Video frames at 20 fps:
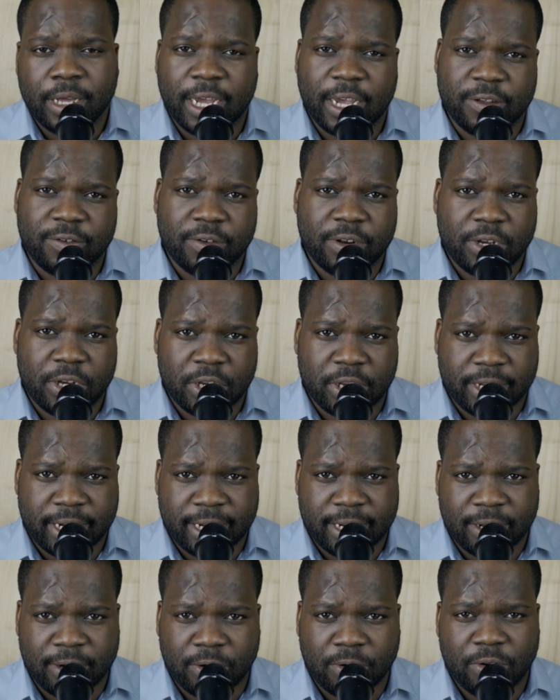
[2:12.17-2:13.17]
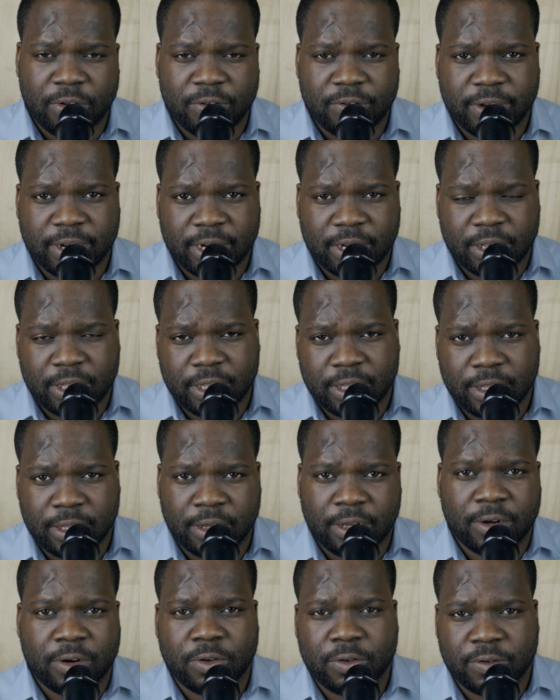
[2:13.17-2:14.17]
As soon as you sign a contract,
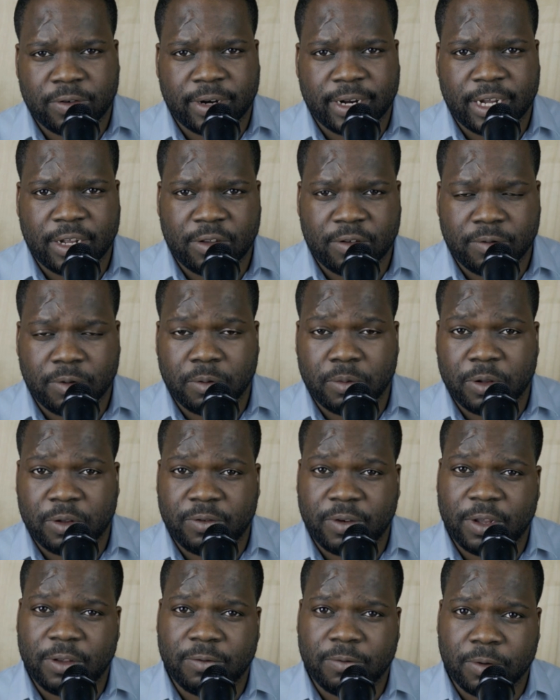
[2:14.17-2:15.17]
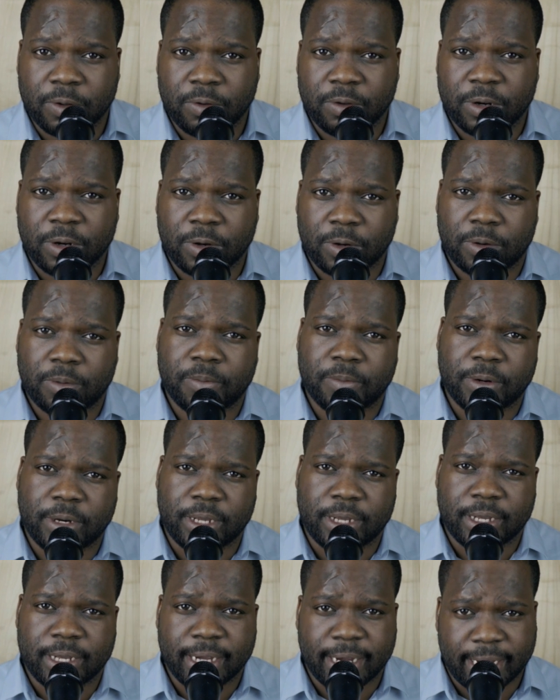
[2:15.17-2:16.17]
those rights will be transferred to the
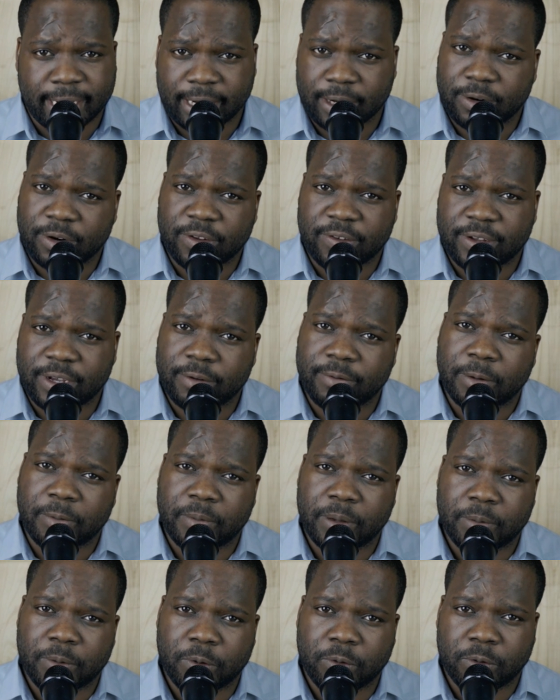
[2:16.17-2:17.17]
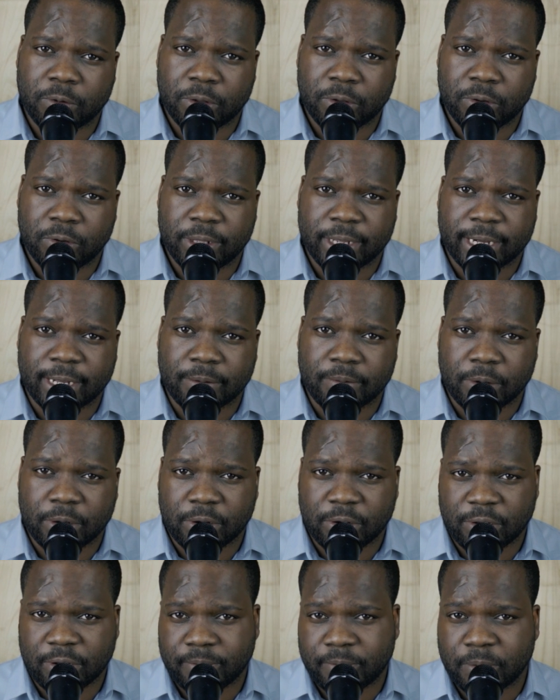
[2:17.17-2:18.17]
company. I can understand why people will do that,
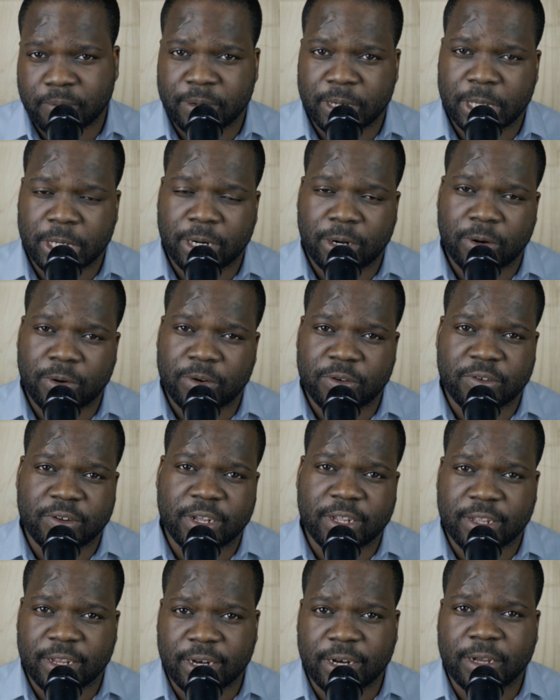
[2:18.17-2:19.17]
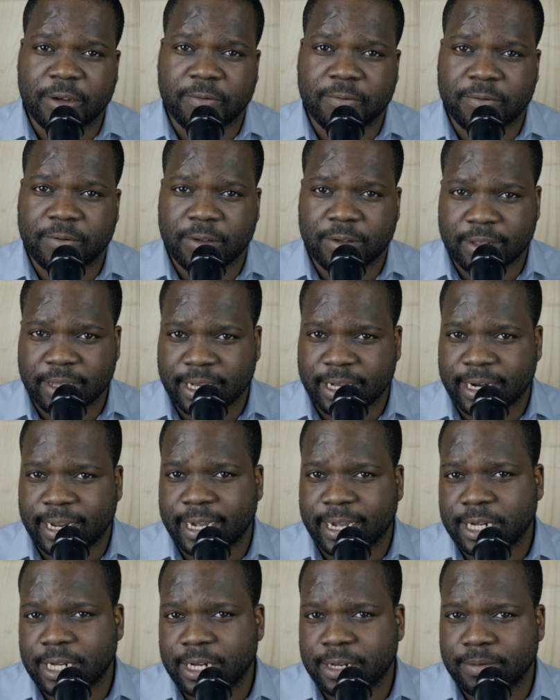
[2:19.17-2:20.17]
because the permission law is not enough to take an
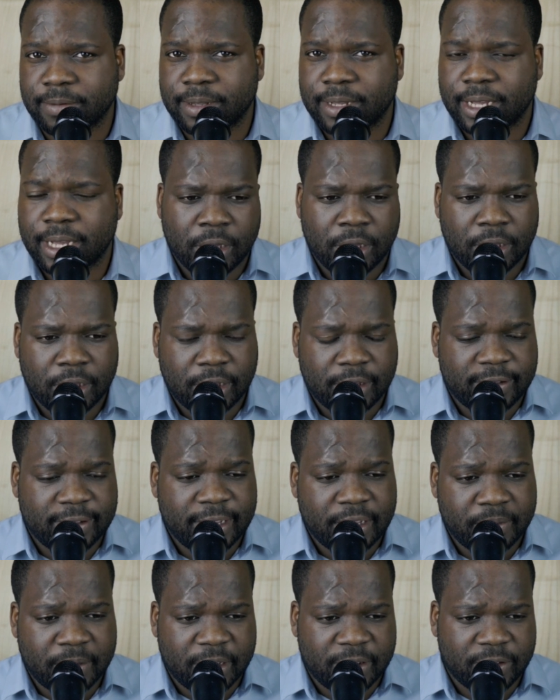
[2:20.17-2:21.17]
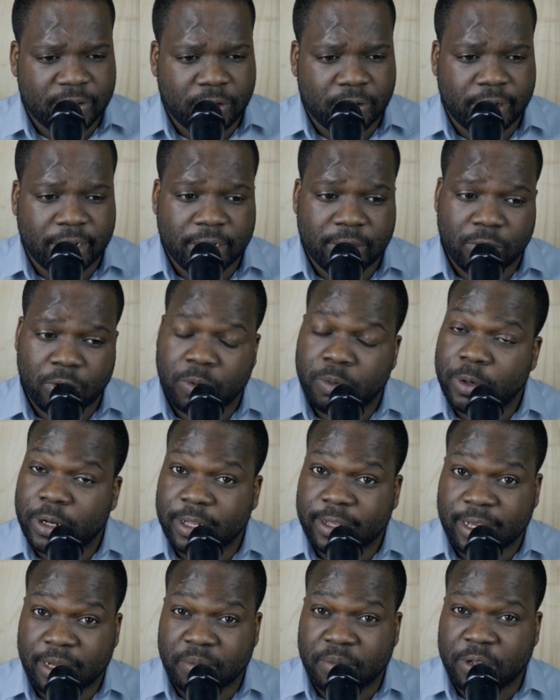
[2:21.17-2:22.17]
action. The statement is correct,
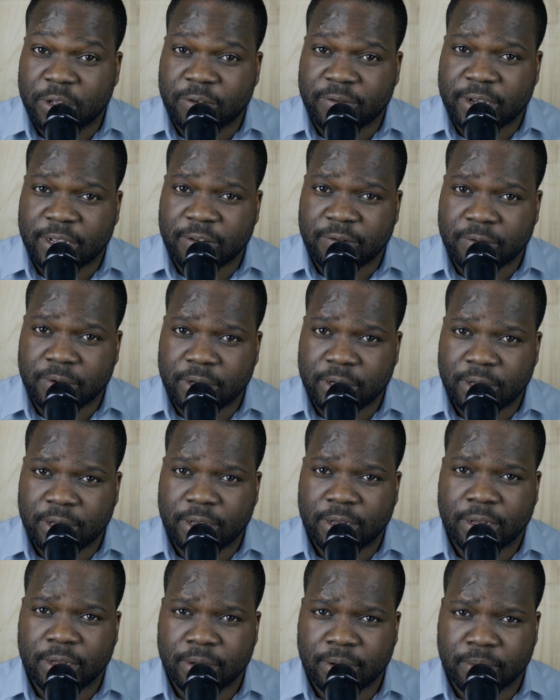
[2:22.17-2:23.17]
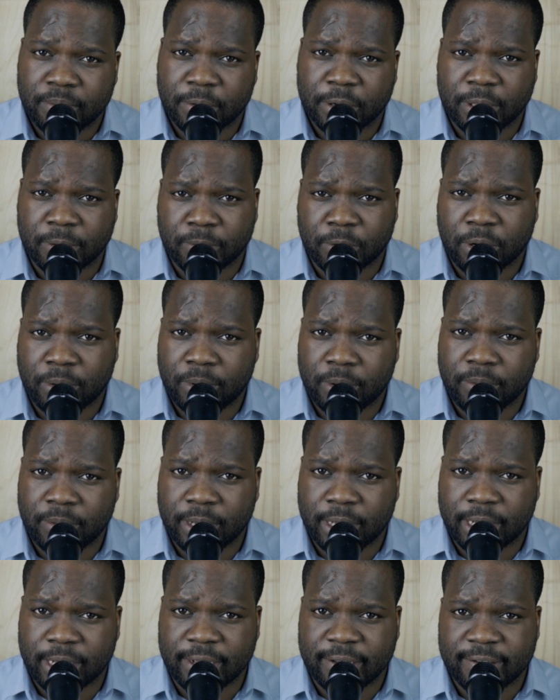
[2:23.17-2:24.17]
copyright can be transferred, but the problem
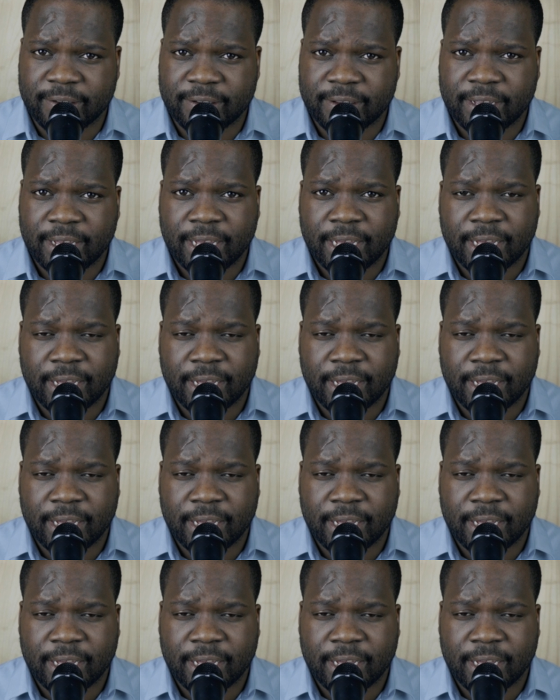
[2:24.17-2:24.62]
is